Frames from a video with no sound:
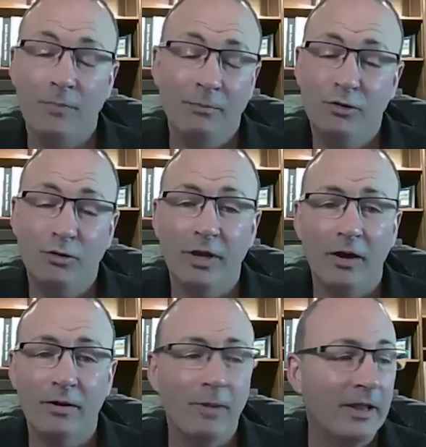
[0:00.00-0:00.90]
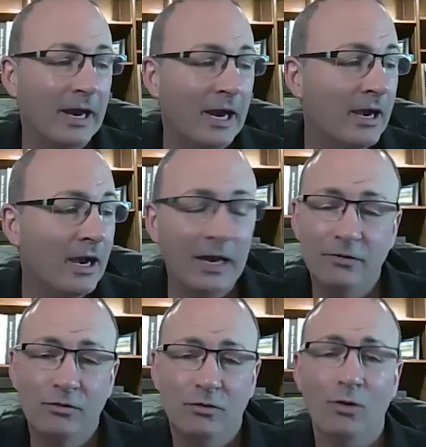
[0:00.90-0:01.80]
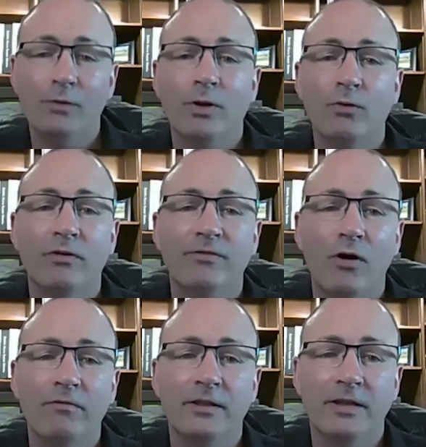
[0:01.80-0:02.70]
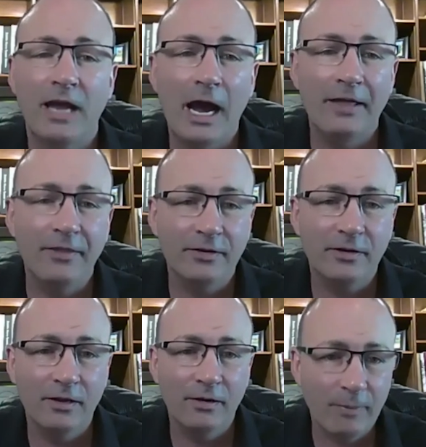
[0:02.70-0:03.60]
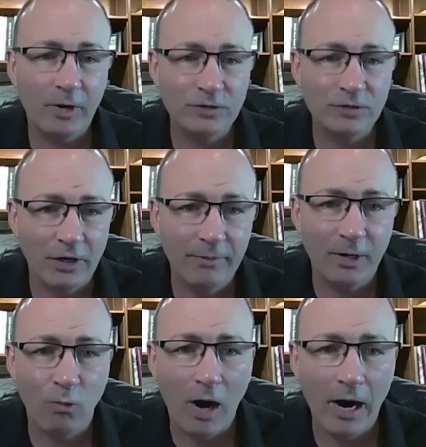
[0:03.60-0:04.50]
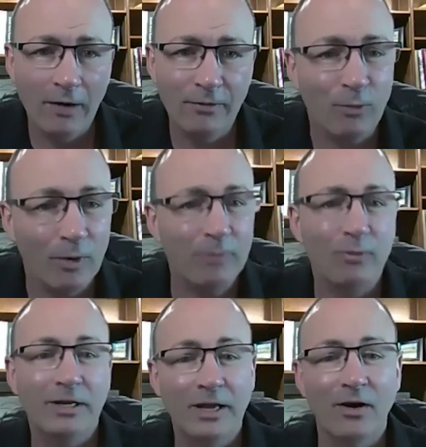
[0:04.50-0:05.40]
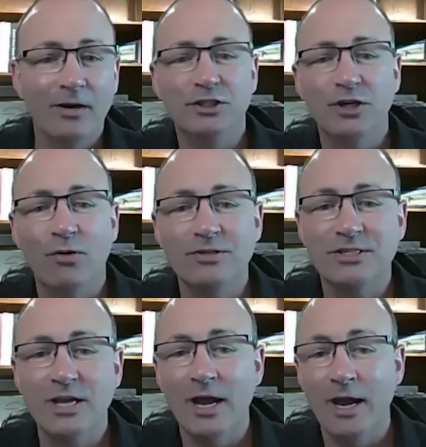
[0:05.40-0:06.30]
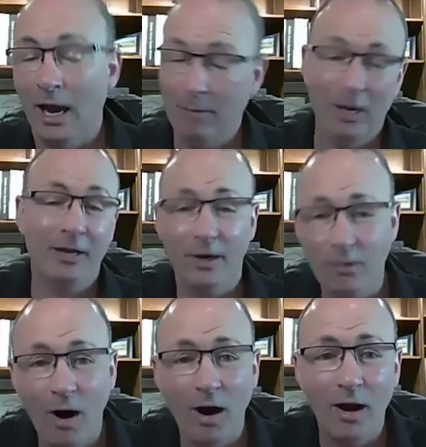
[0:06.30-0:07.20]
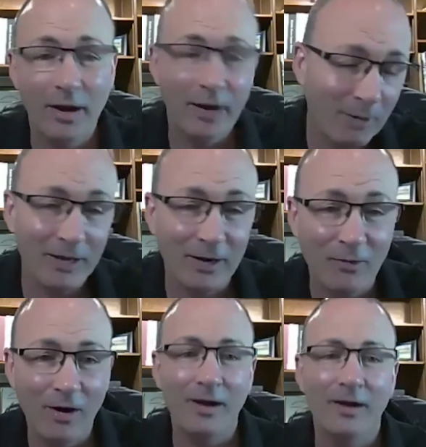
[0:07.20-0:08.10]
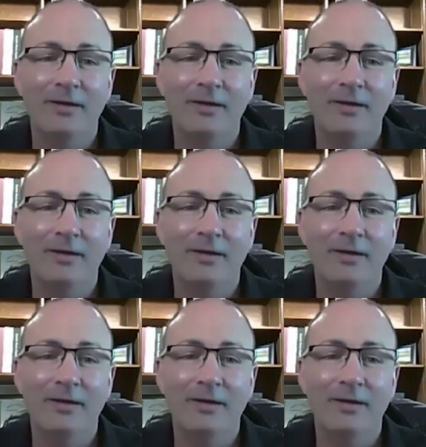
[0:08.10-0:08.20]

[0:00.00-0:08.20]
I'm truly honored by that. I totally want to evolve into the guy that, you remember on Jerry Maguire, where people would get on a show and say, I'm not going to cry. I'm not going to cry.